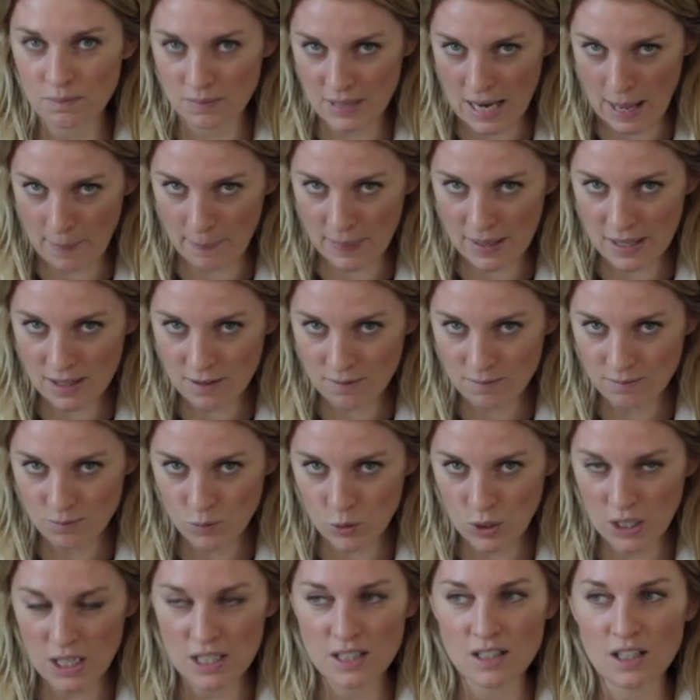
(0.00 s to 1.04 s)
nappy
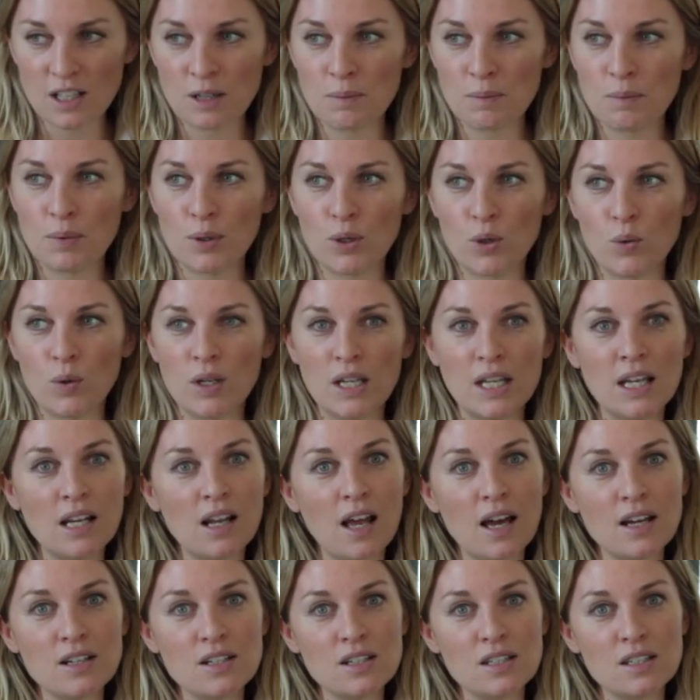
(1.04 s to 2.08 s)
when he'd done a poo, and he
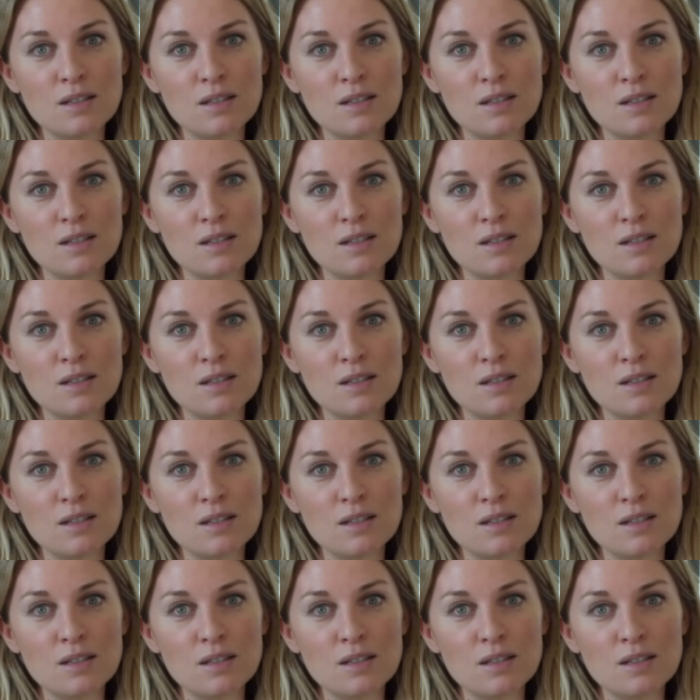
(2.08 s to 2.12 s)
liked to